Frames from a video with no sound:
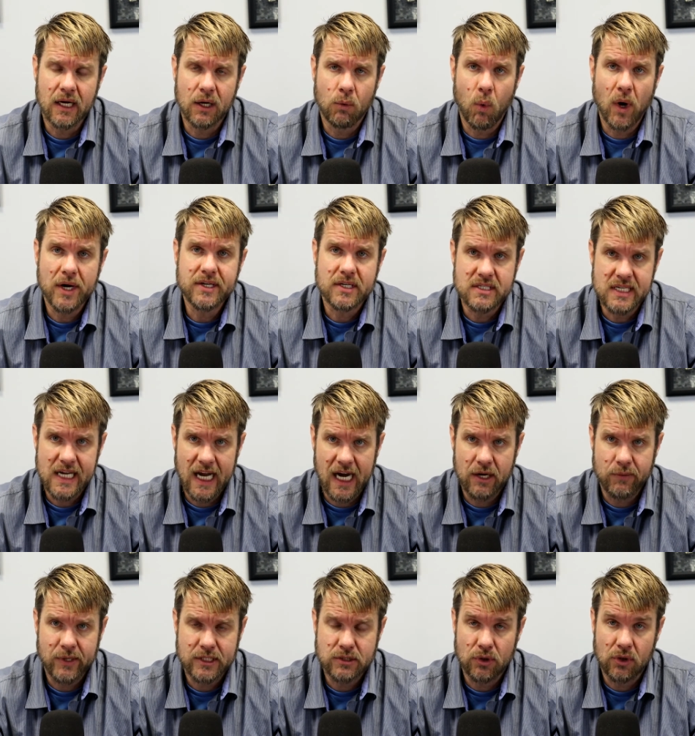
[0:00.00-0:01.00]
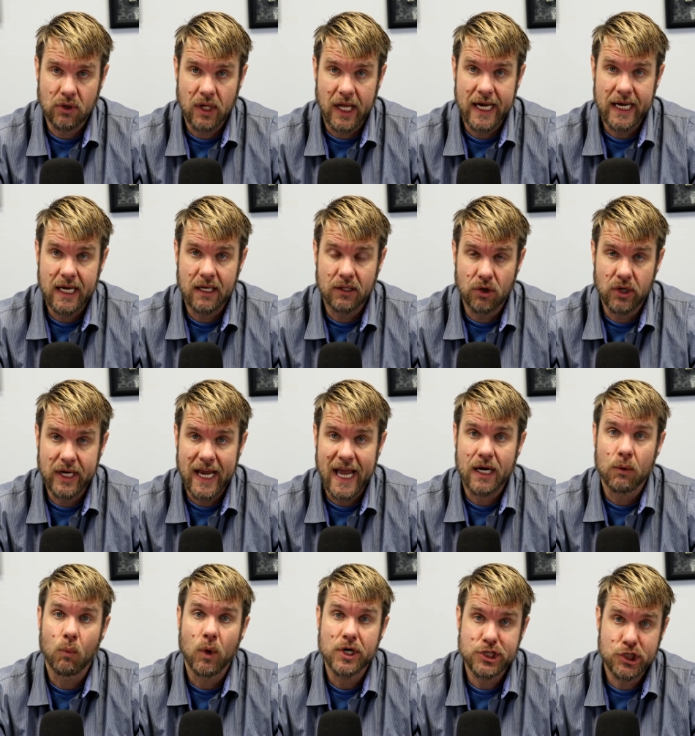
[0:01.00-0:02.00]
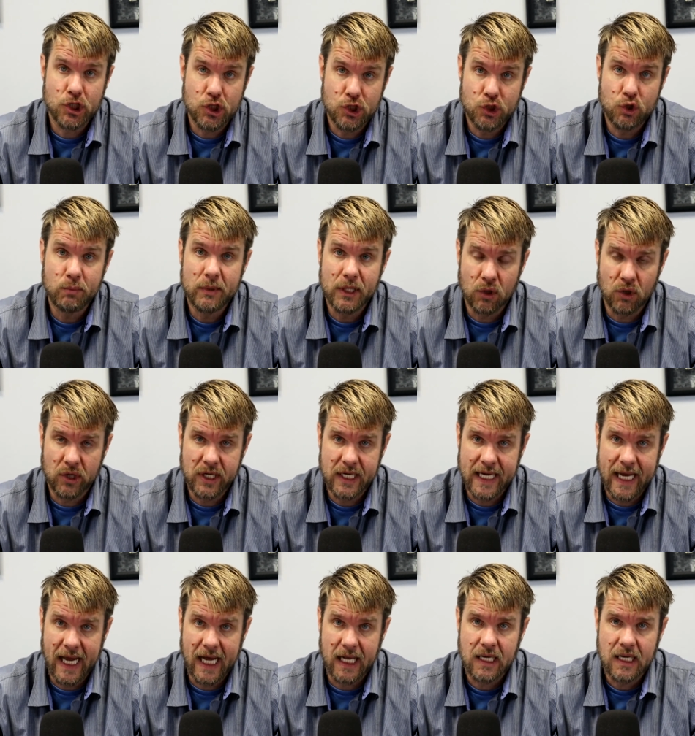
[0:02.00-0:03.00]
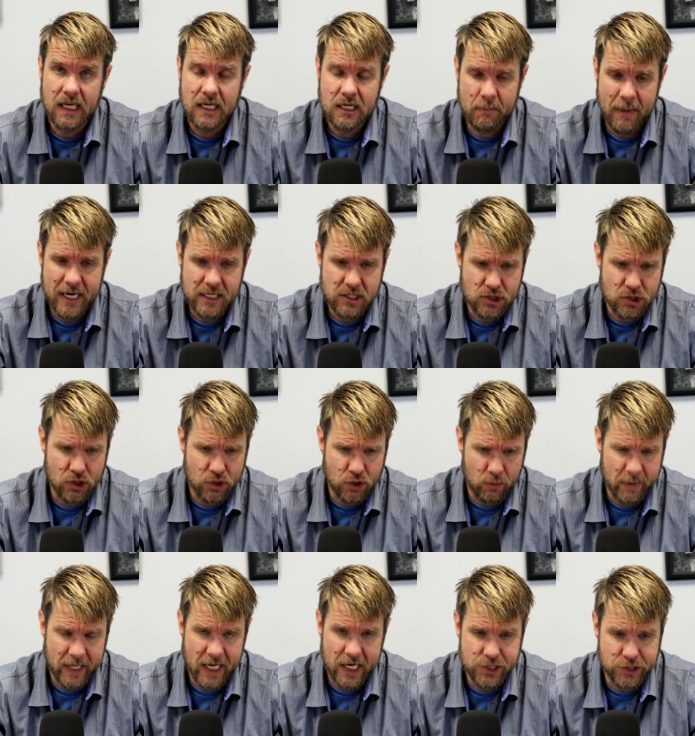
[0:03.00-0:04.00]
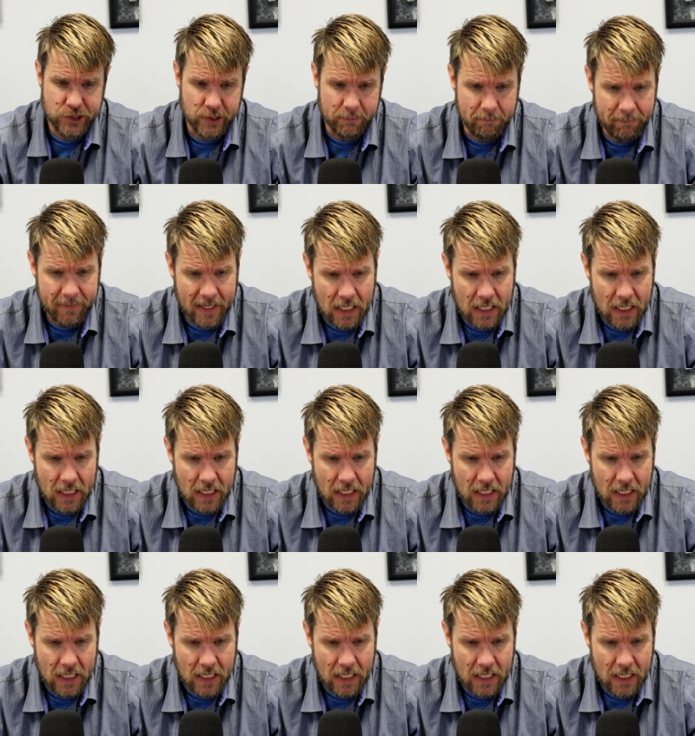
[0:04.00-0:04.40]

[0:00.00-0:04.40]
what does the IRS look at and what should you be looking at to make this determination.